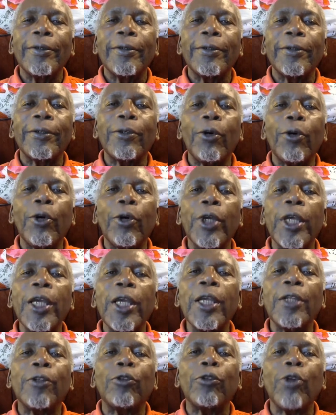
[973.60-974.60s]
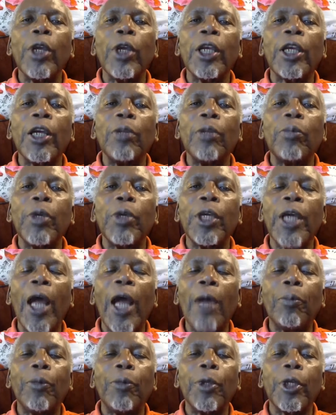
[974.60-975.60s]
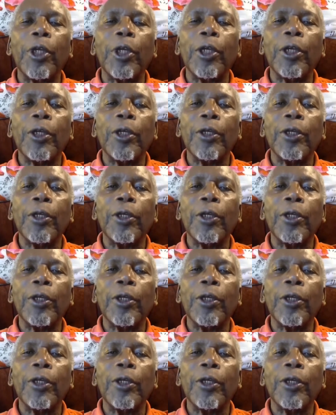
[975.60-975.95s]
So eat, drink, and be happy.